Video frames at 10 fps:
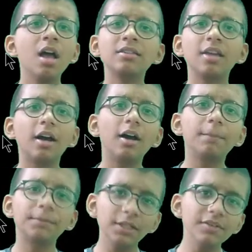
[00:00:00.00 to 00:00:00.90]
the
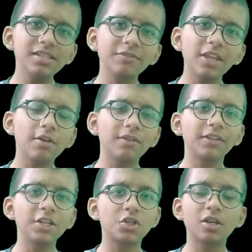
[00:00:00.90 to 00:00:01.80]
previous video
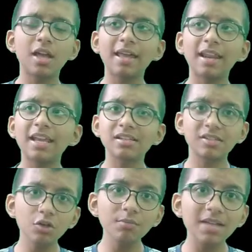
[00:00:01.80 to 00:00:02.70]
definition, and I
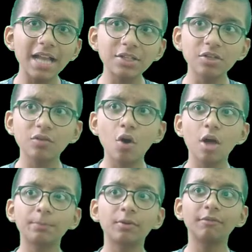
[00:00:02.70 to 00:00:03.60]
assume that you
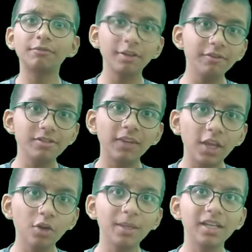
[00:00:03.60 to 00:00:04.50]
got from previous
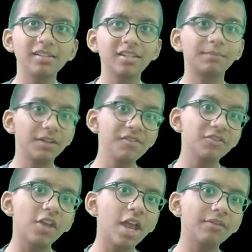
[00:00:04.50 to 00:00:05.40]
video because in previous
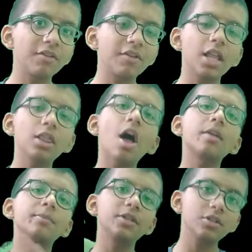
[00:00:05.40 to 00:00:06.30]
video I've given a
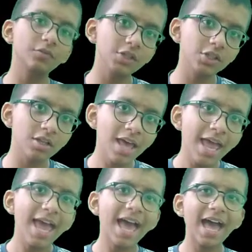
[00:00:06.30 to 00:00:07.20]
lot more intuition.
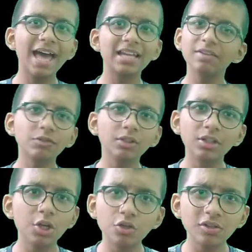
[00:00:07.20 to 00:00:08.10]
And if you're
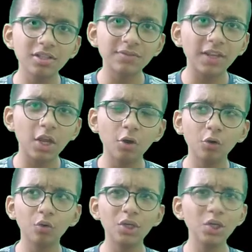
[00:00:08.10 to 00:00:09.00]
new to this
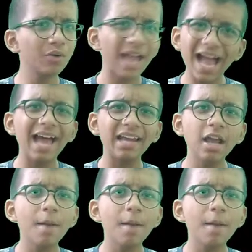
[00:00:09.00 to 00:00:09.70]
video, you can